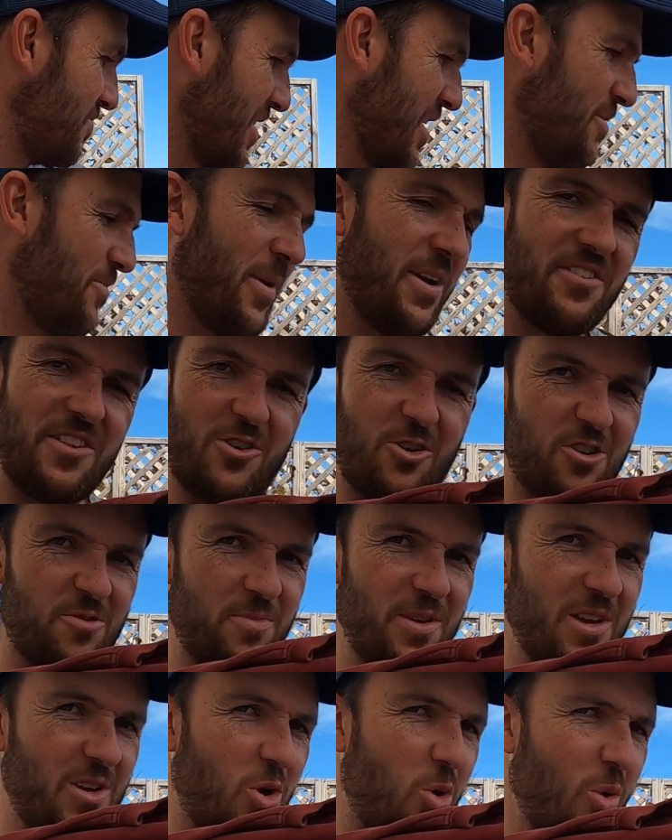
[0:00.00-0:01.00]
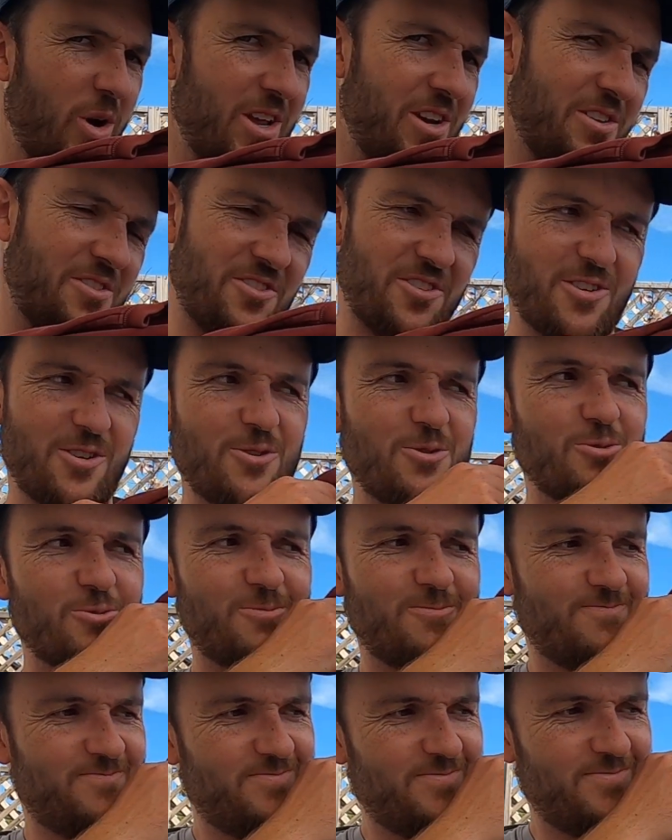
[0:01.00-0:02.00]
It basically cost me £1, so
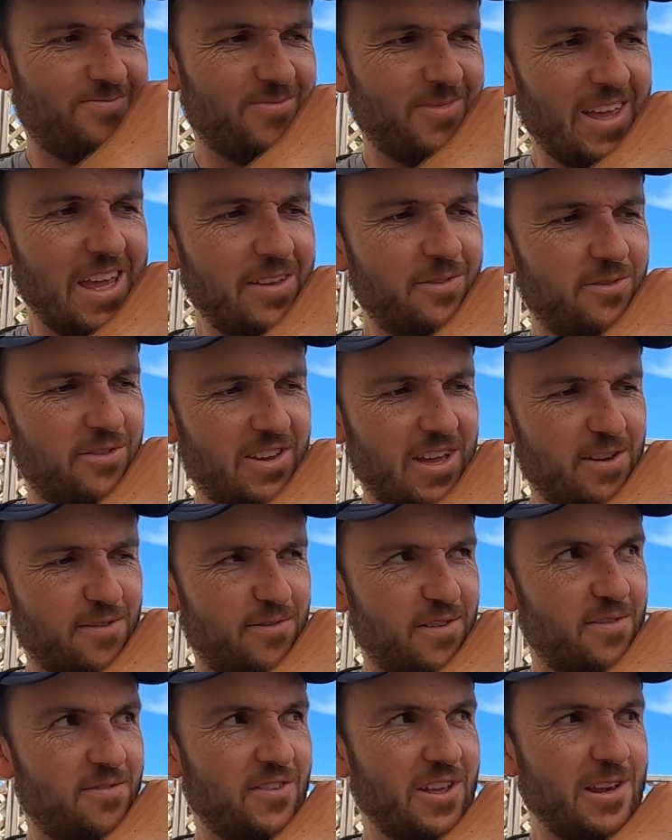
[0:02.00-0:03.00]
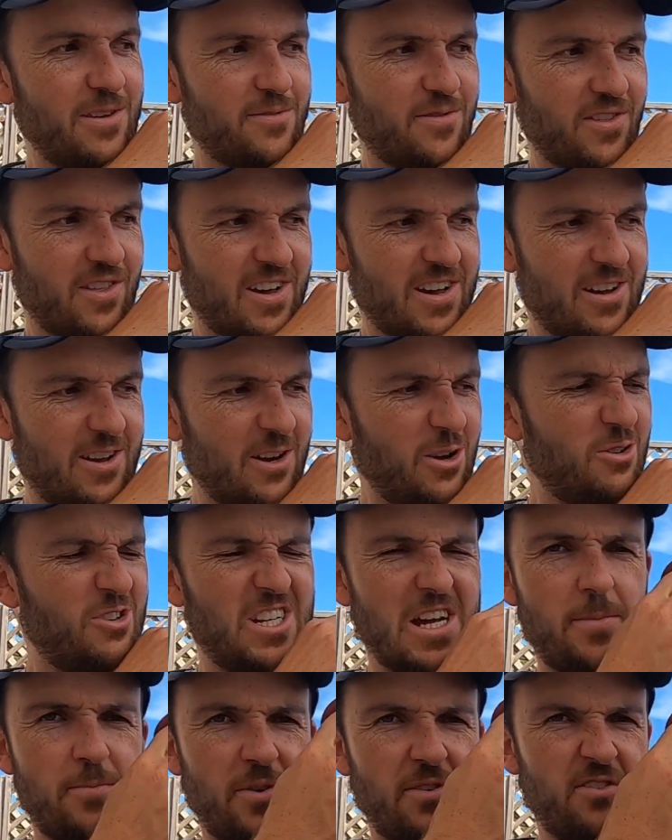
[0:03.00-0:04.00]
even if I get 15 for that, I know
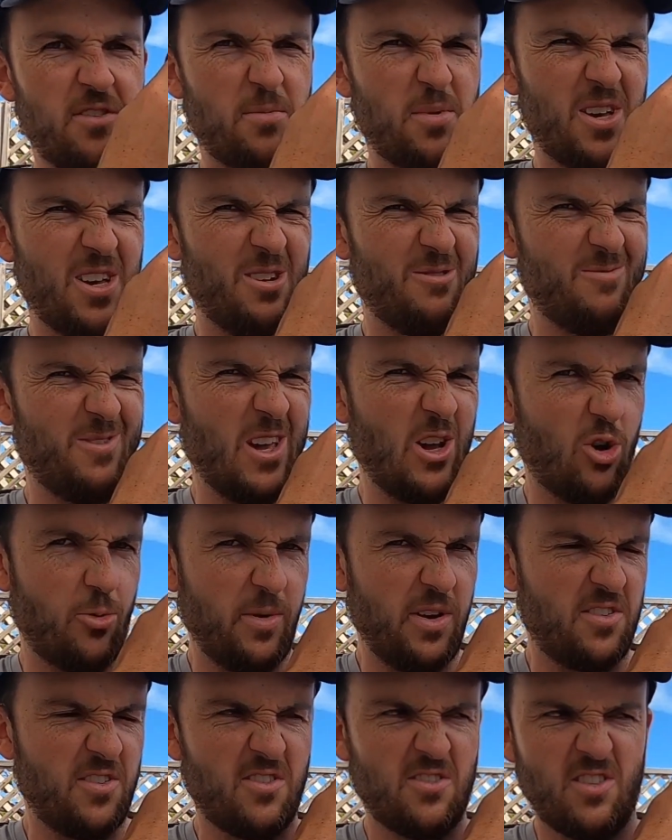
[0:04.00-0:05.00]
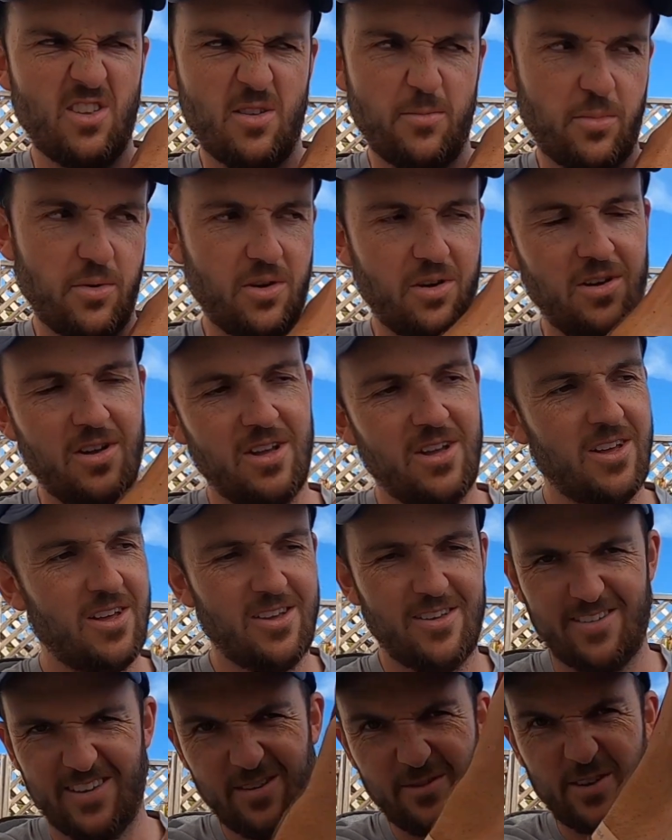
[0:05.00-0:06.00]
Champion's a bit hit or miss, isn't it? But
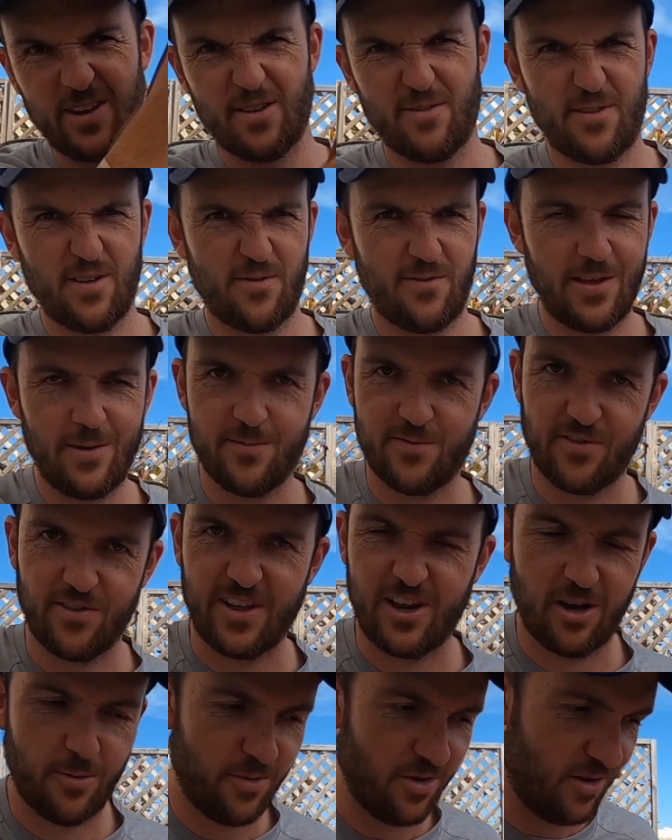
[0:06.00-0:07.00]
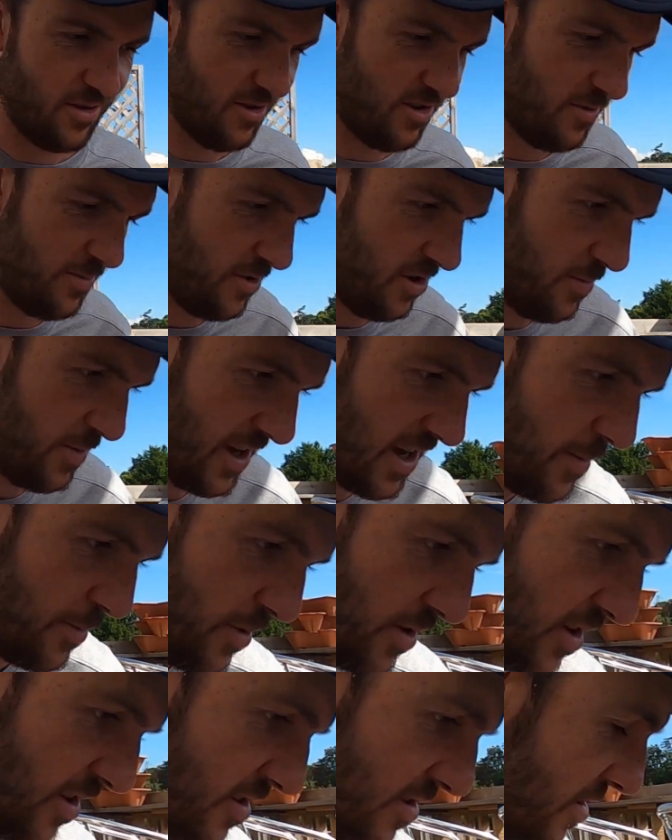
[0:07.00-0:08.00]
you know, I get 15 for that, I'll be
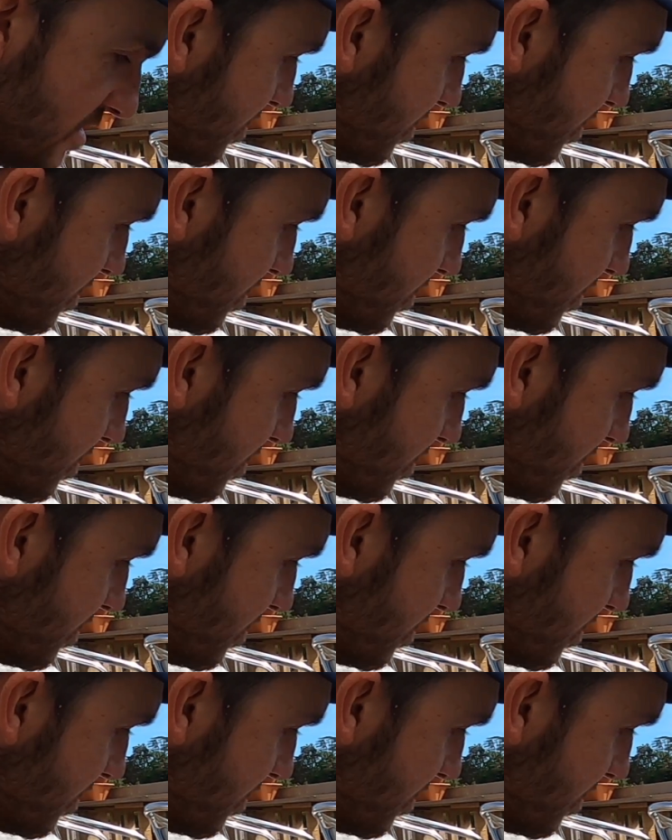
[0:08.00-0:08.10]
happy.